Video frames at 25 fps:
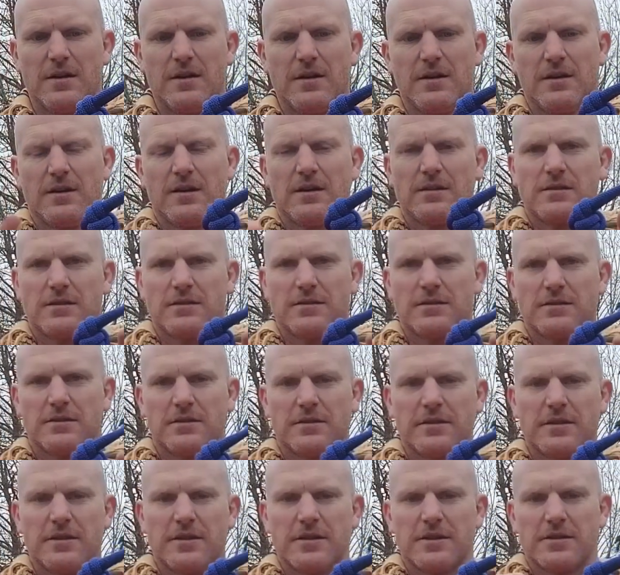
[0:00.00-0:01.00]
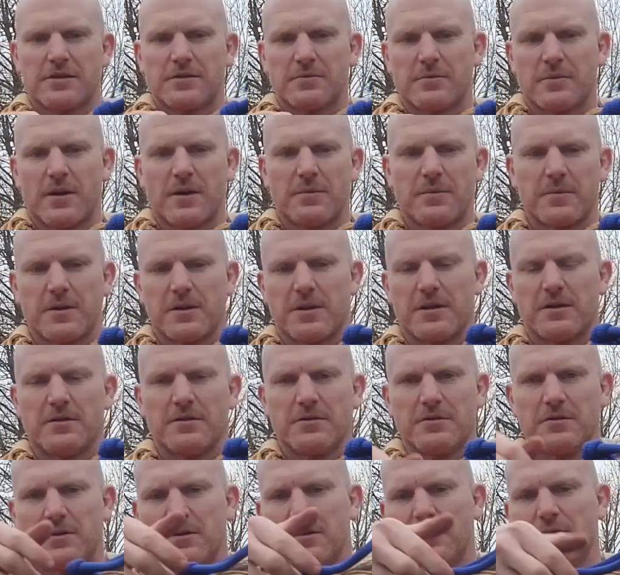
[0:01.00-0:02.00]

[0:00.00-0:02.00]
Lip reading: And these little ears are what I'm going to